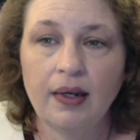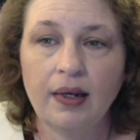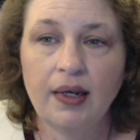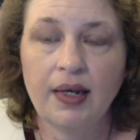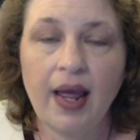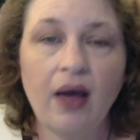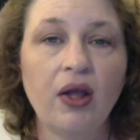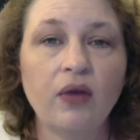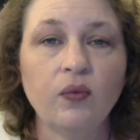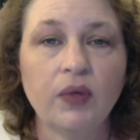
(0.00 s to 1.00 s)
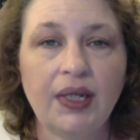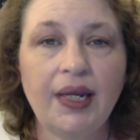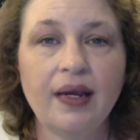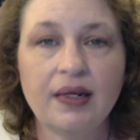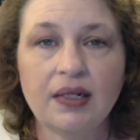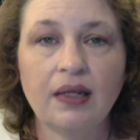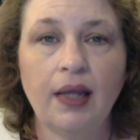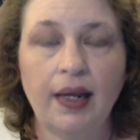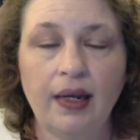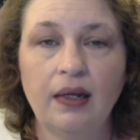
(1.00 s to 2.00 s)
Now, it really
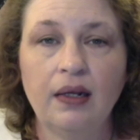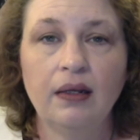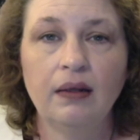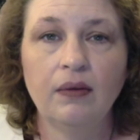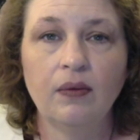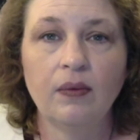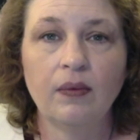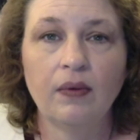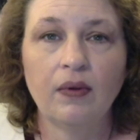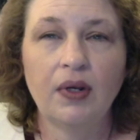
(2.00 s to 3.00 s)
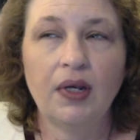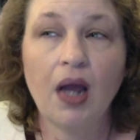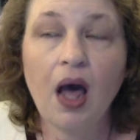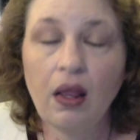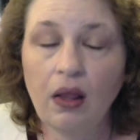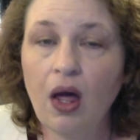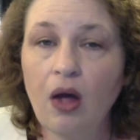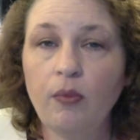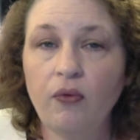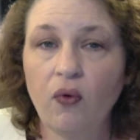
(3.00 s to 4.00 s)
escalated not
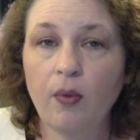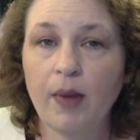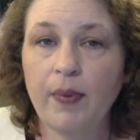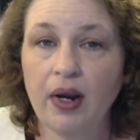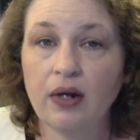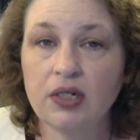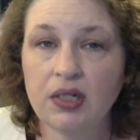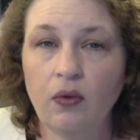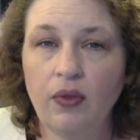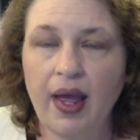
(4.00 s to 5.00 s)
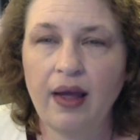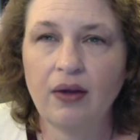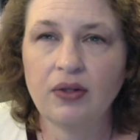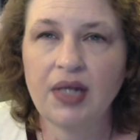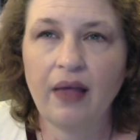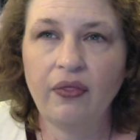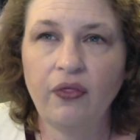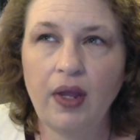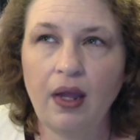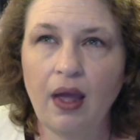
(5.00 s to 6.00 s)
long before my parents sold the house. I
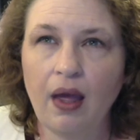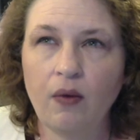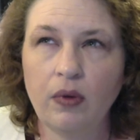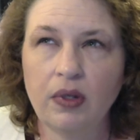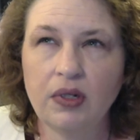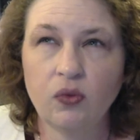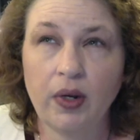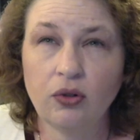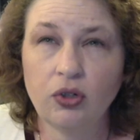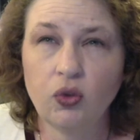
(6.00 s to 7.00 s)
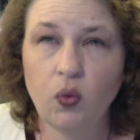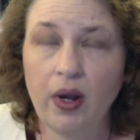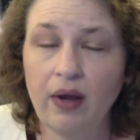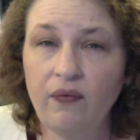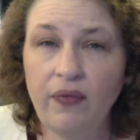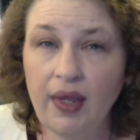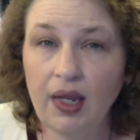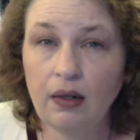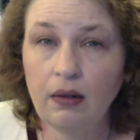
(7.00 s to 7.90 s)
think I was around twelve then.